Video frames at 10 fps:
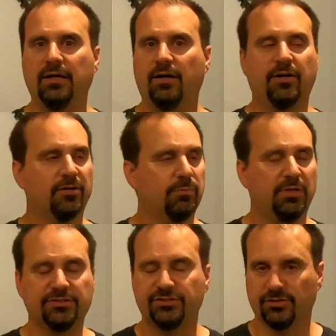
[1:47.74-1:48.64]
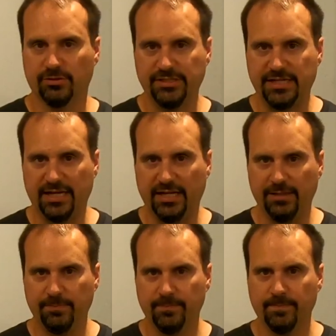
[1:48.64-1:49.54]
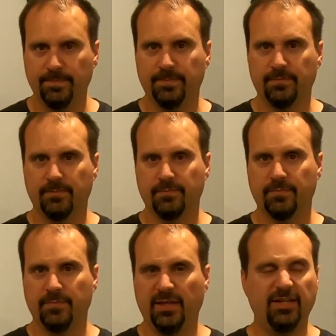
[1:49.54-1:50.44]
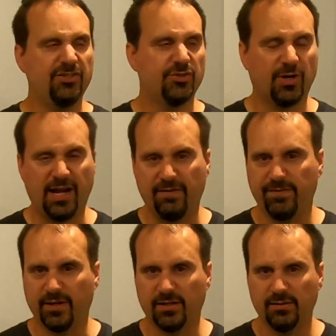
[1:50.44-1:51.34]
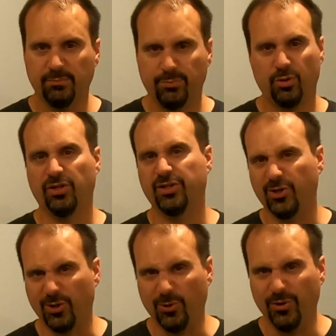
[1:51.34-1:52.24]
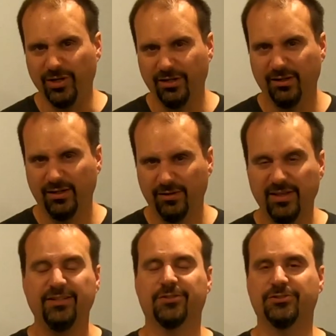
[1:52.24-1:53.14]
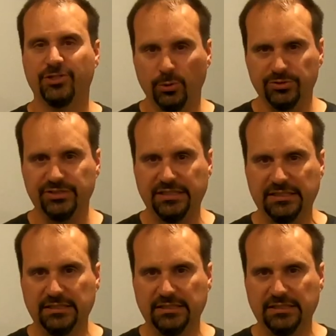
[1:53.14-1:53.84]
one hundred plus degree day, in traffic, pulling a load. Things are toasty.